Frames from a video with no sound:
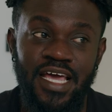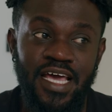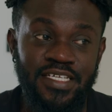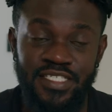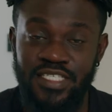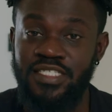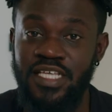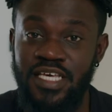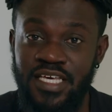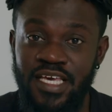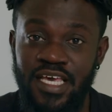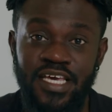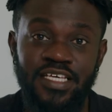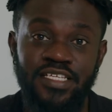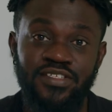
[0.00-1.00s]

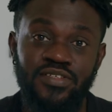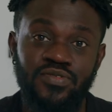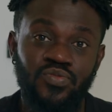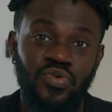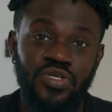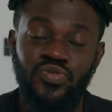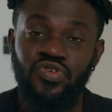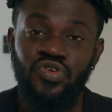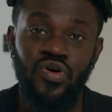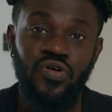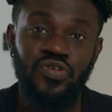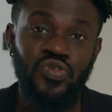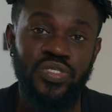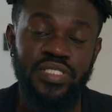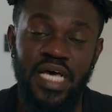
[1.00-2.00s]
existing in what we
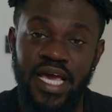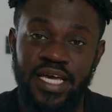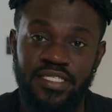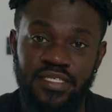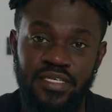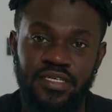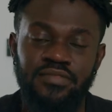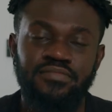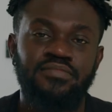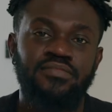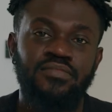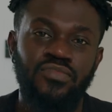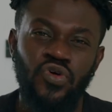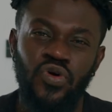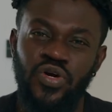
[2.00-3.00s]
call society,
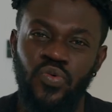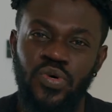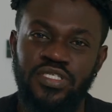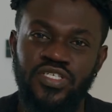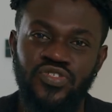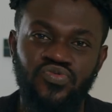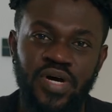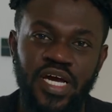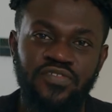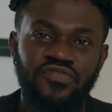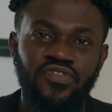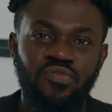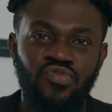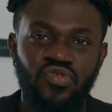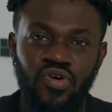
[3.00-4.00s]
knowing what is right
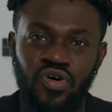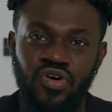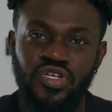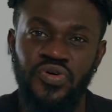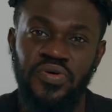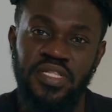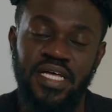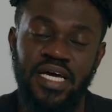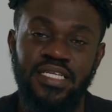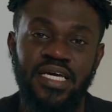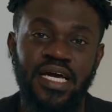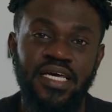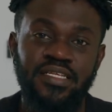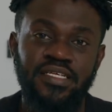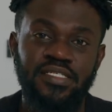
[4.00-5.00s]
from wrong, knowing that
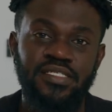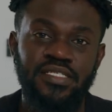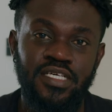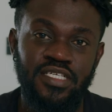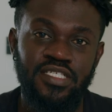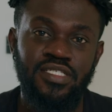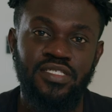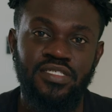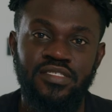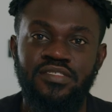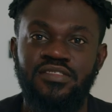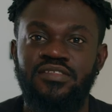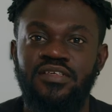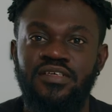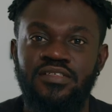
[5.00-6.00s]
kindness is
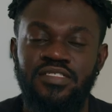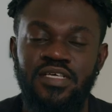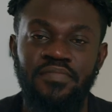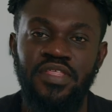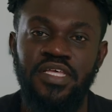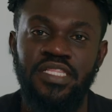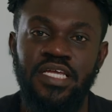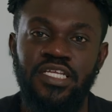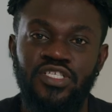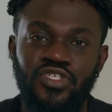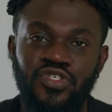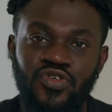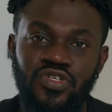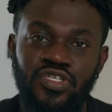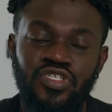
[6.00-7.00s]
something that is
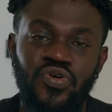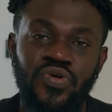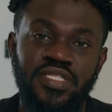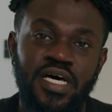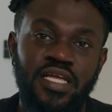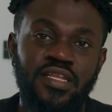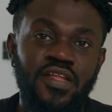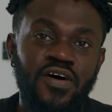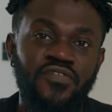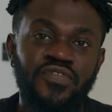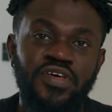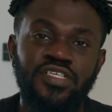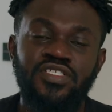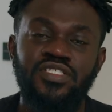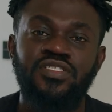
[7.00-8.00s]
good, knowing that love
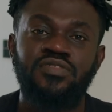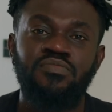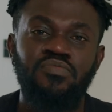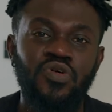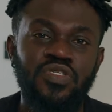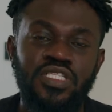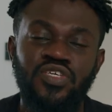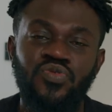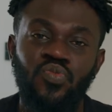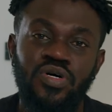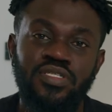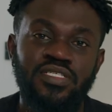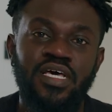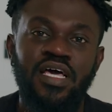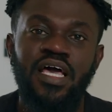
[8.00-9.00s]
is mostly
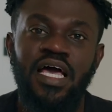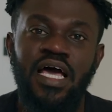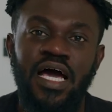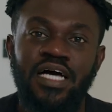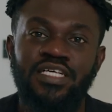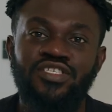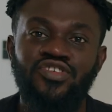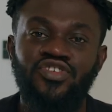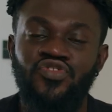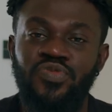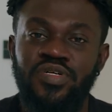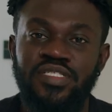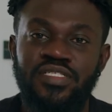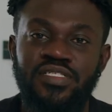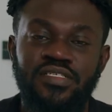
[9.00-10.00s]
what, as
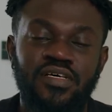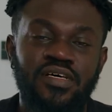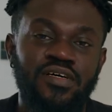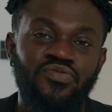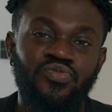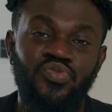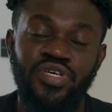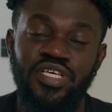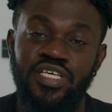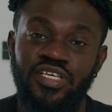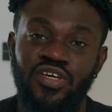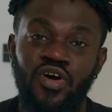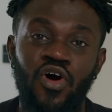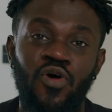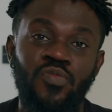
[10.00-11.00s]
humans,
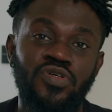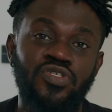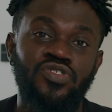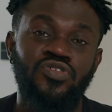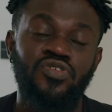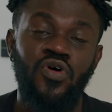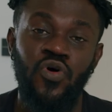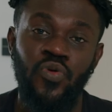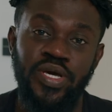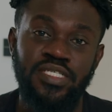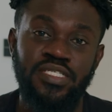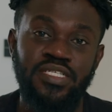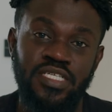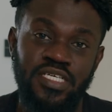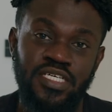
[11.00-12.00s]
we almost
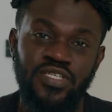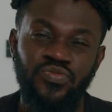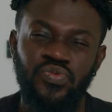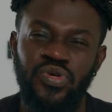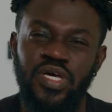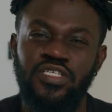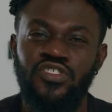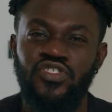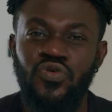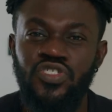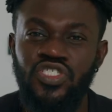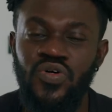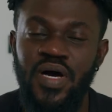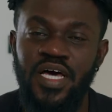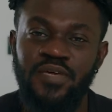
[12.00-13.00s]
always need. We are
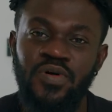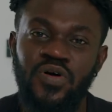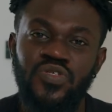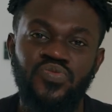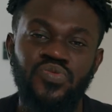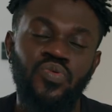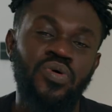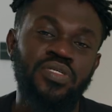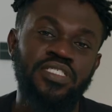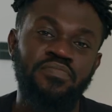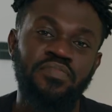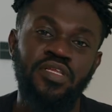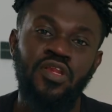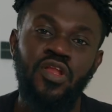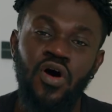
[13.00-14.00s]
social animals, we want to
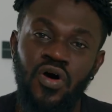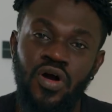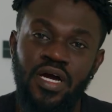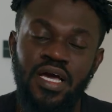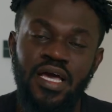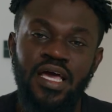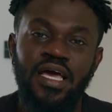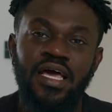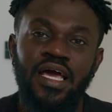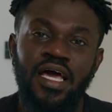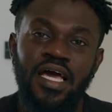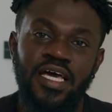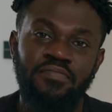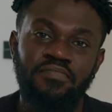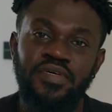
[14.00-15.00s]
belong
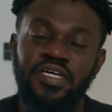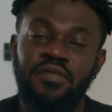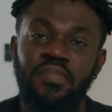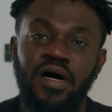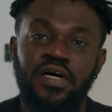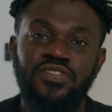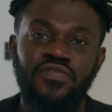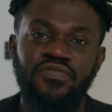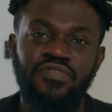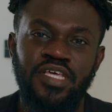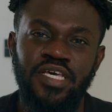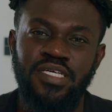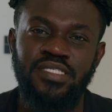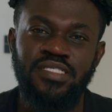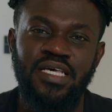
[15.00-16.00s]
and be a part of
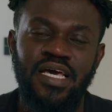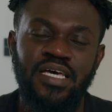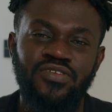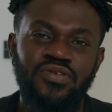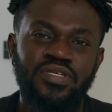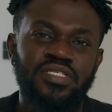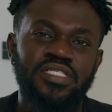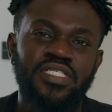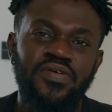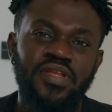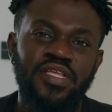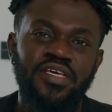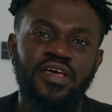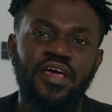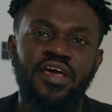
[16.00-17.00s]
things and not
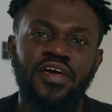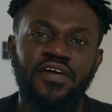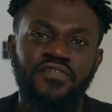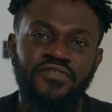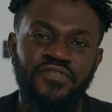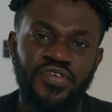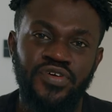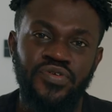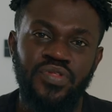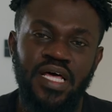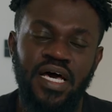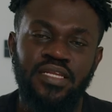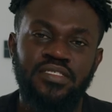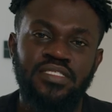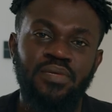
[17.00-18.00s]
necessarily feel
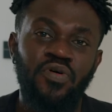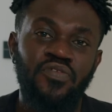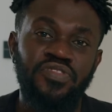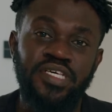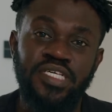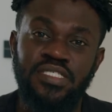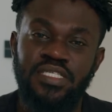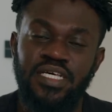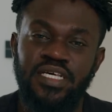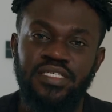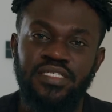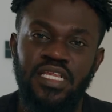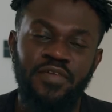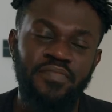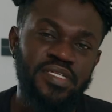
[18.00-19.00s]
that some of these
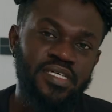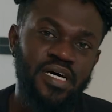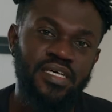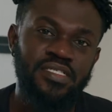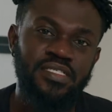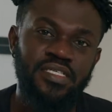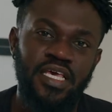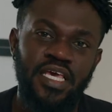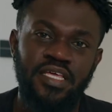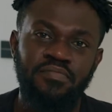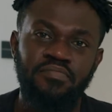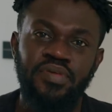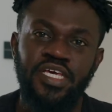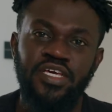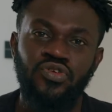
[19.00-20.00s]
things limit us
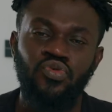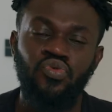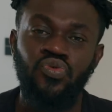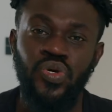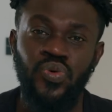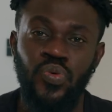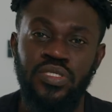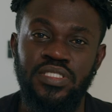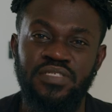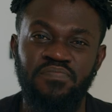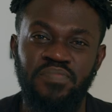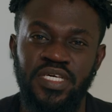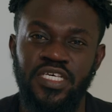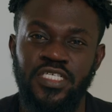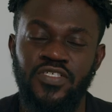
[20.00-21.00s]
in being who we want
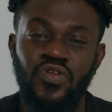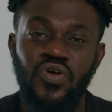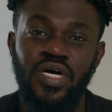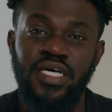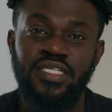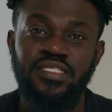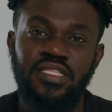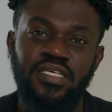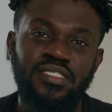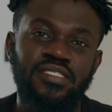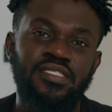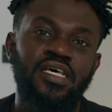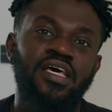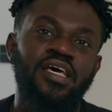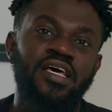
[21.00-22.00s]
to be. So long as
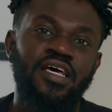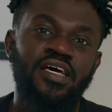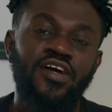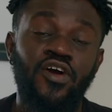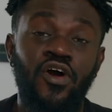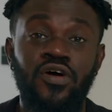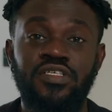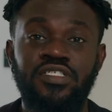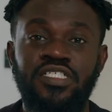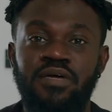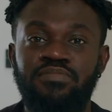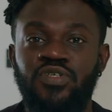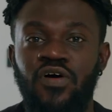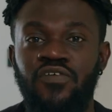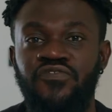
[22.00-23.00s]
this
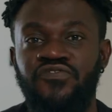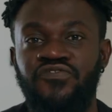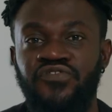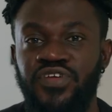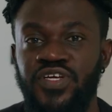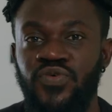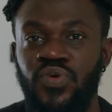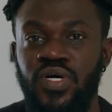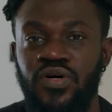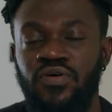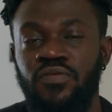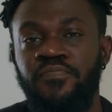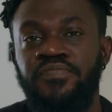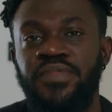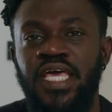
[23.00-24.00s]
concept of free
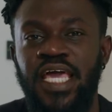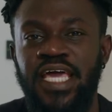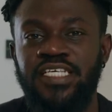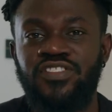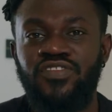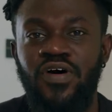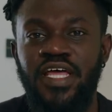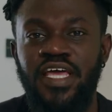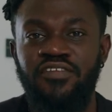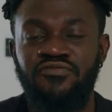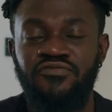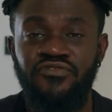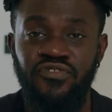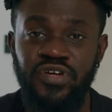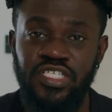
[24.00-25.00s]
will is not
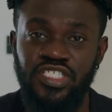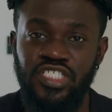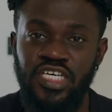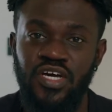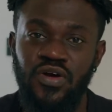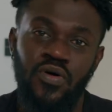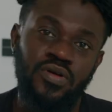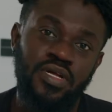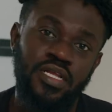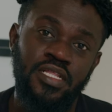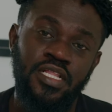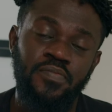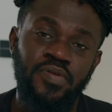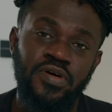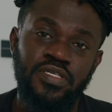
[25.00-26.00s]
infringing on
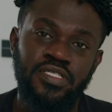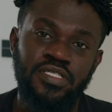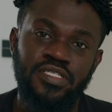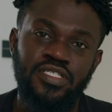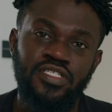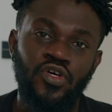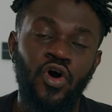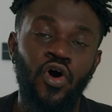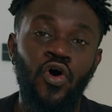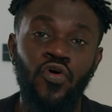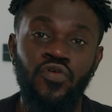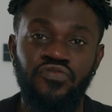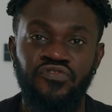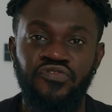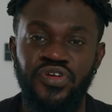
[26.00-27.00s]
another person's
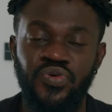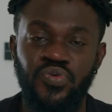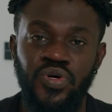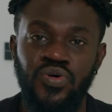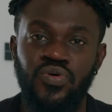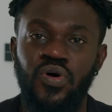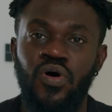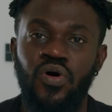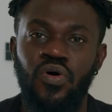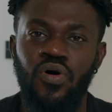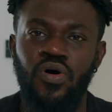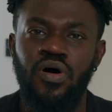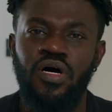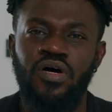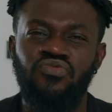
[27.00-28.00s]
own free will
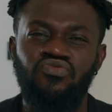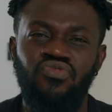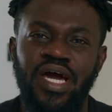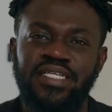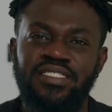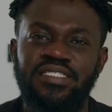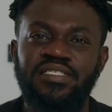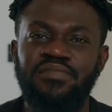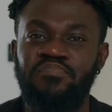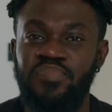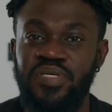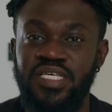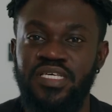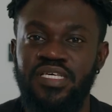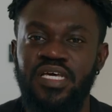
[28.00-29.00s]
or right to
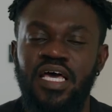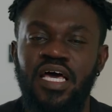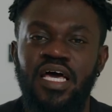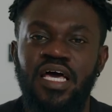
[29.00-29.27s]
be